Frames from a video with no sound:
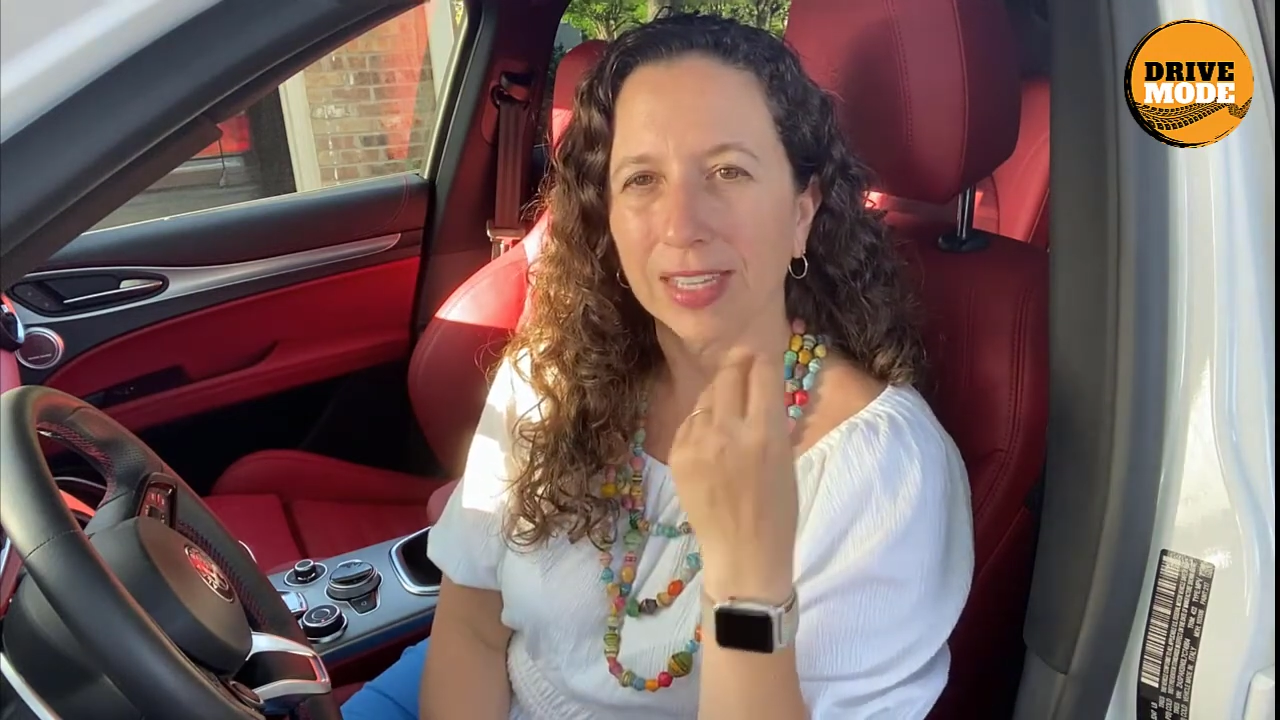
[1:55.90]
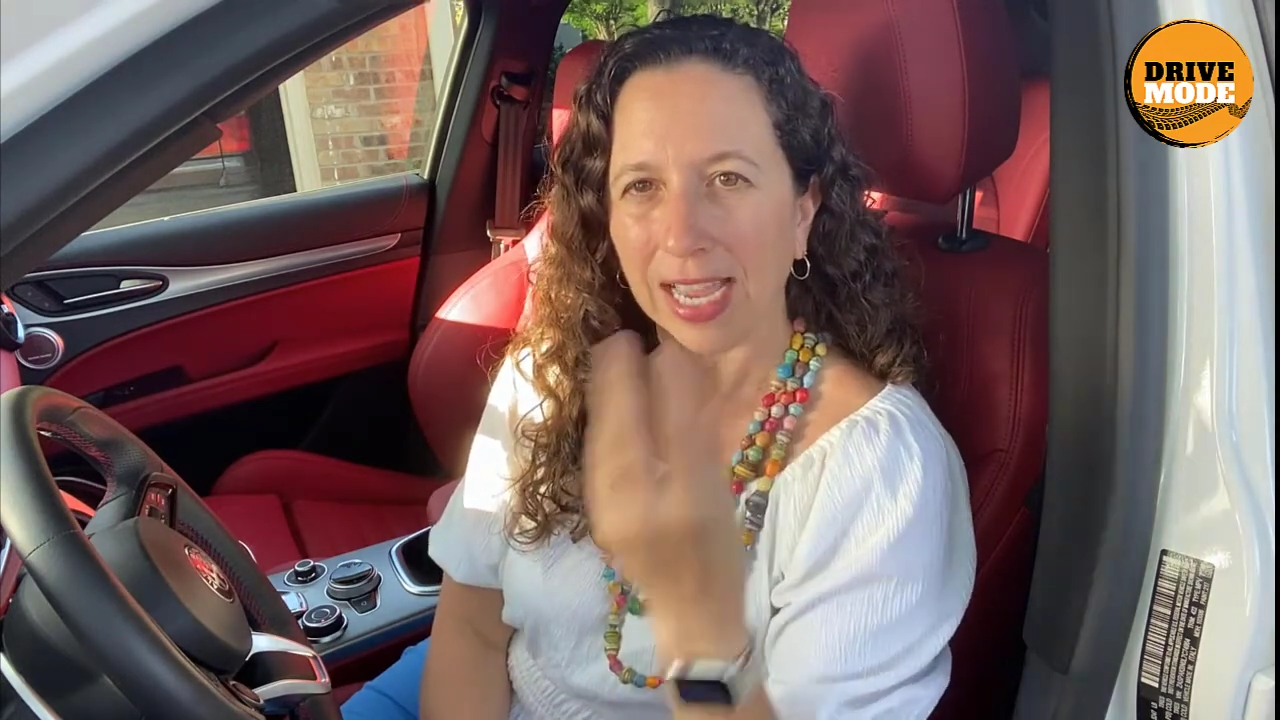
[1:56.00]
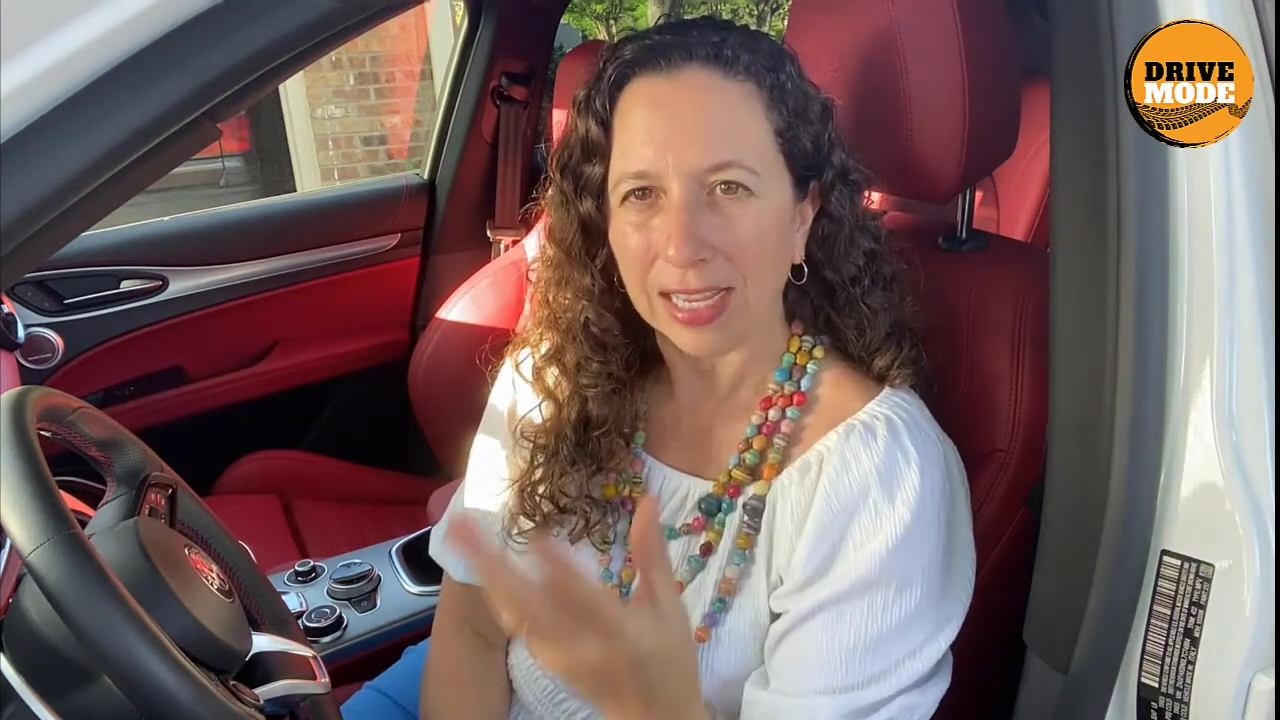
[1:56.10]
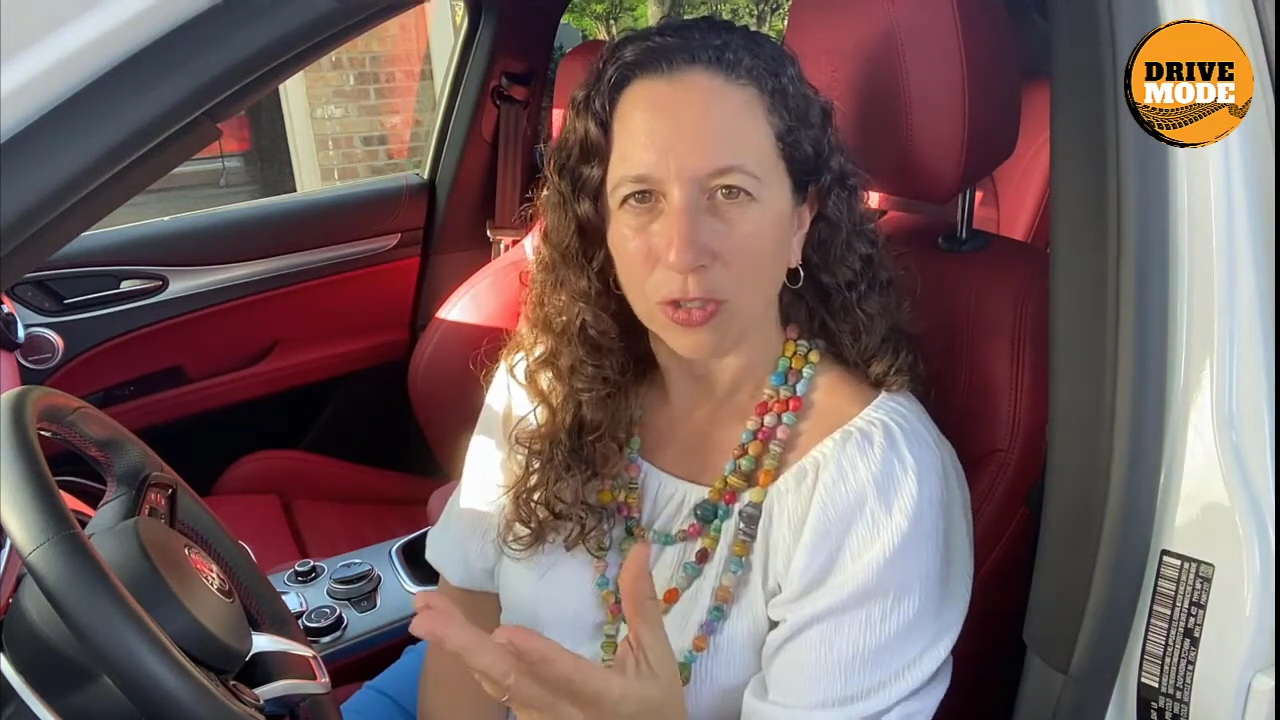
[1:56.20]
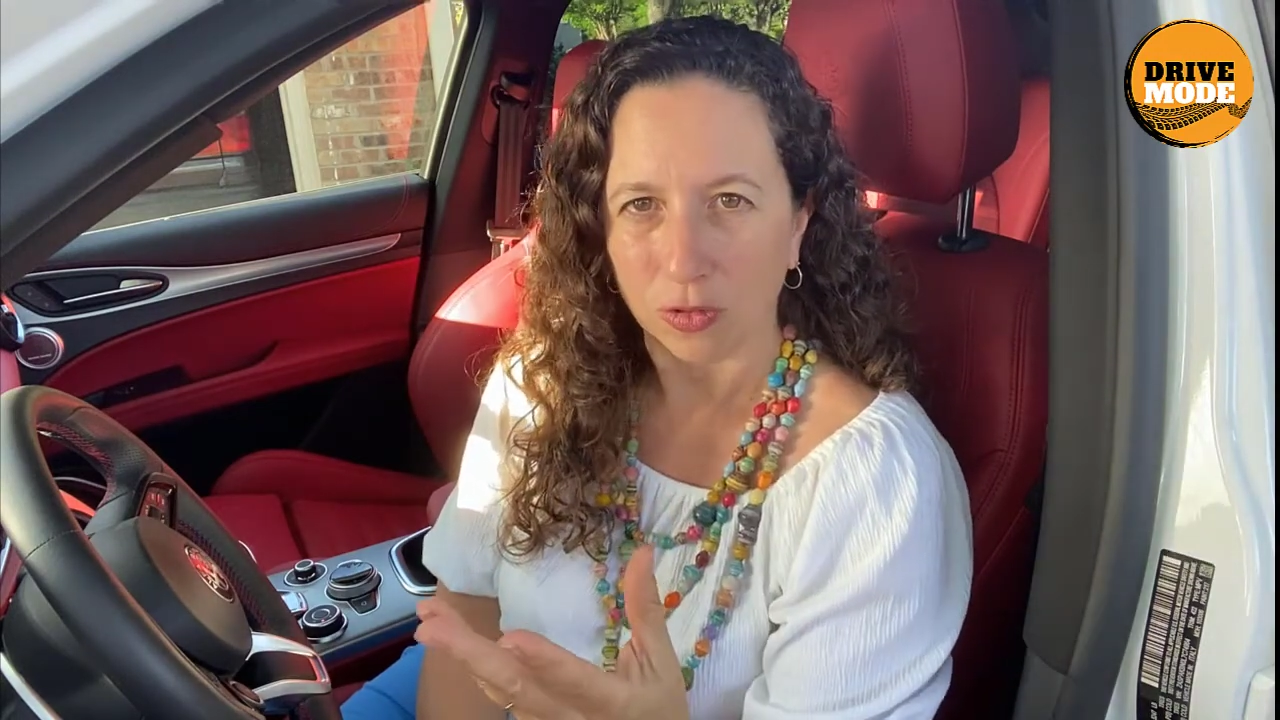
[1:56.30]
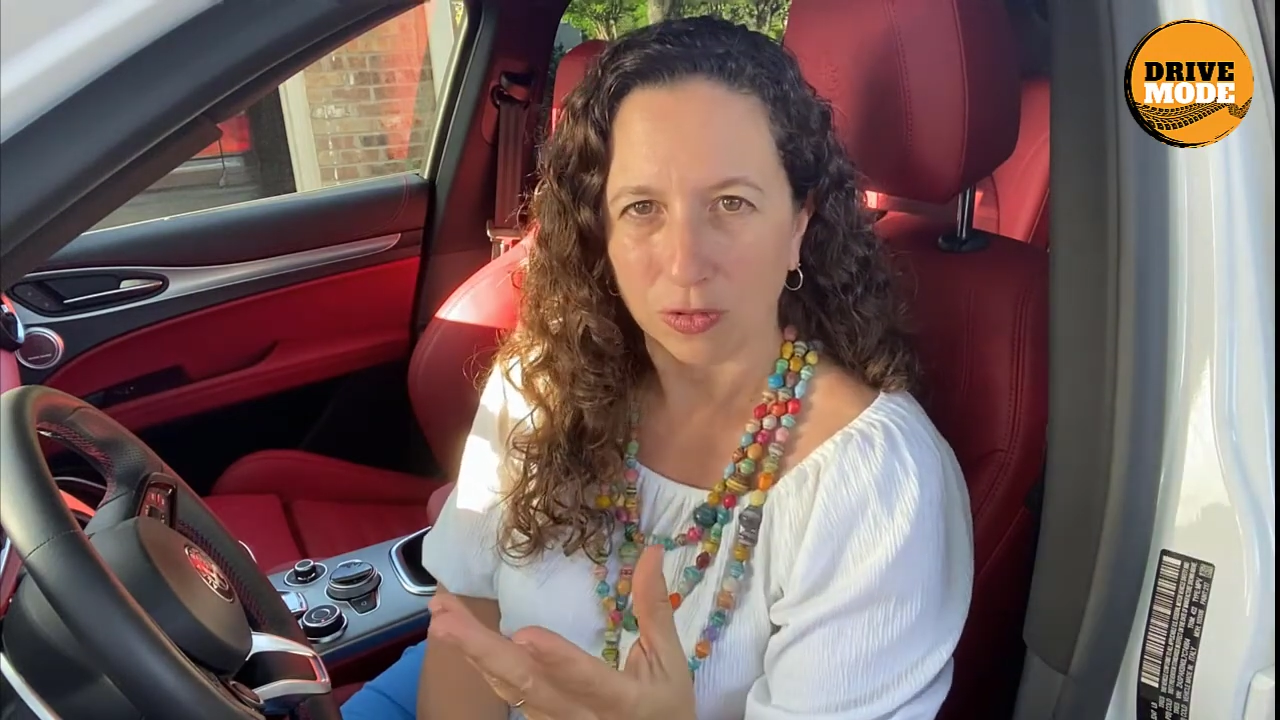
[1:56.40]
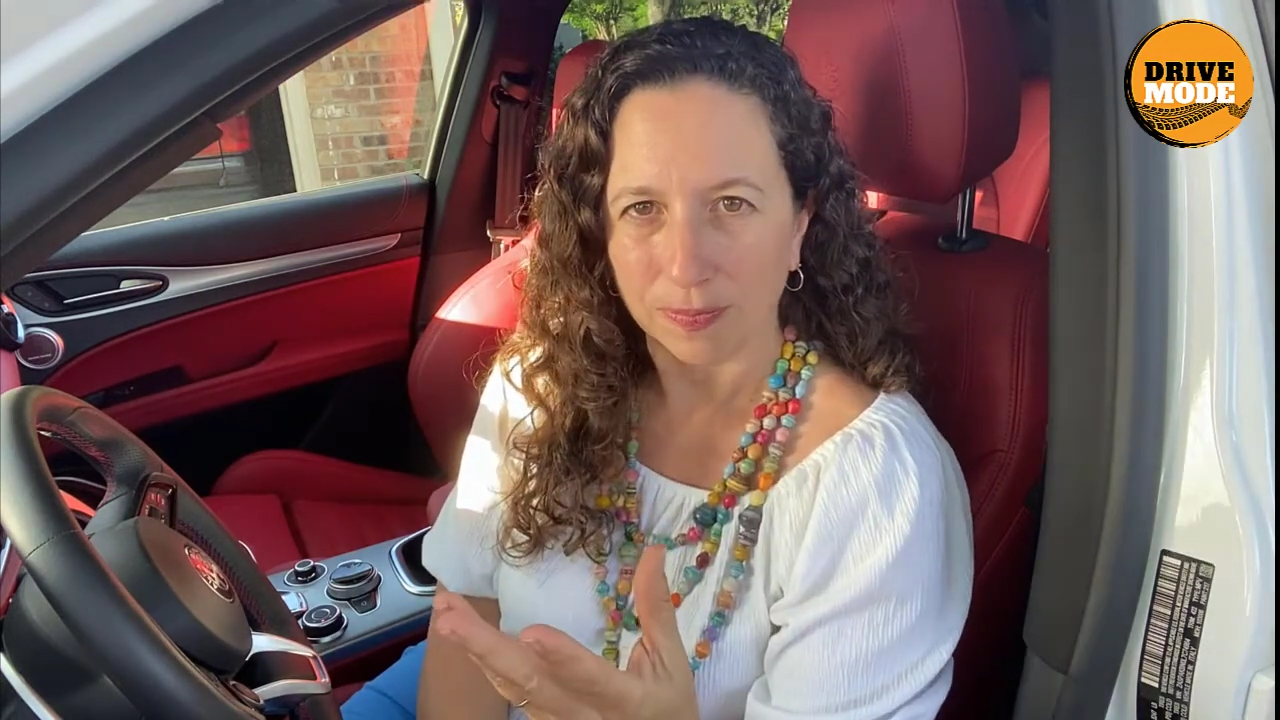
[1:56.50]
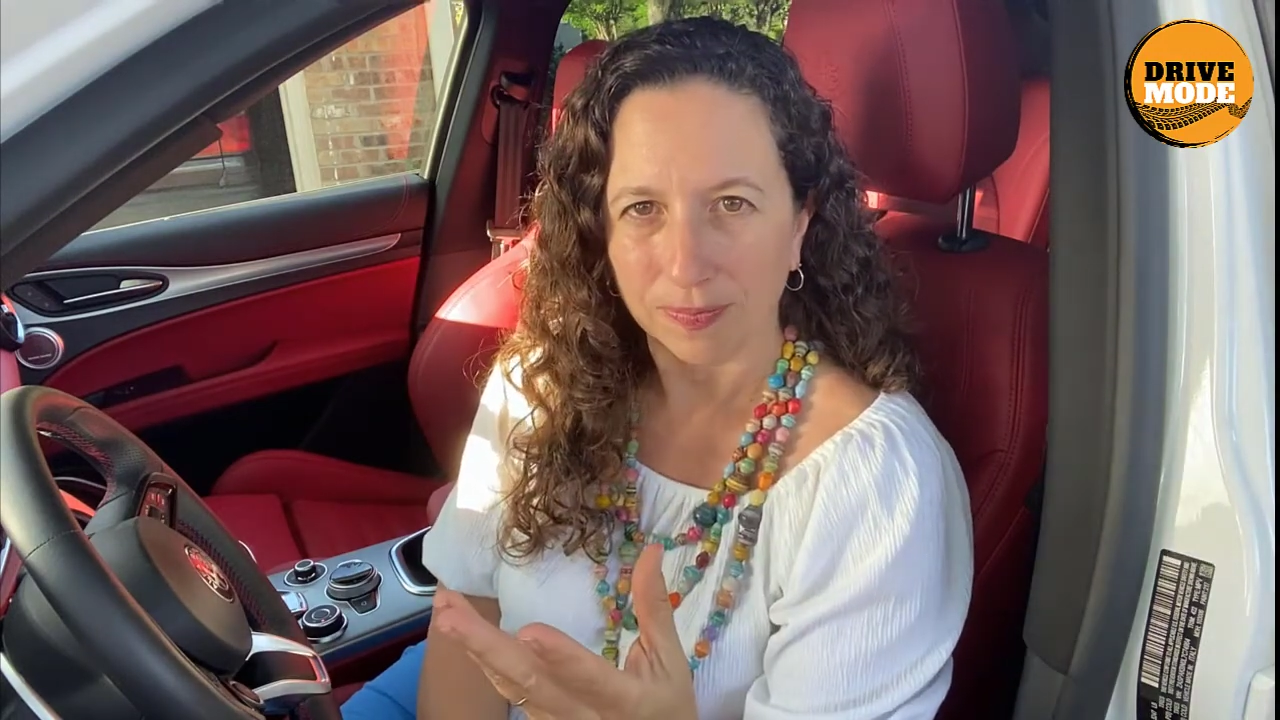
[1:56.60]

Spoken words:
agile.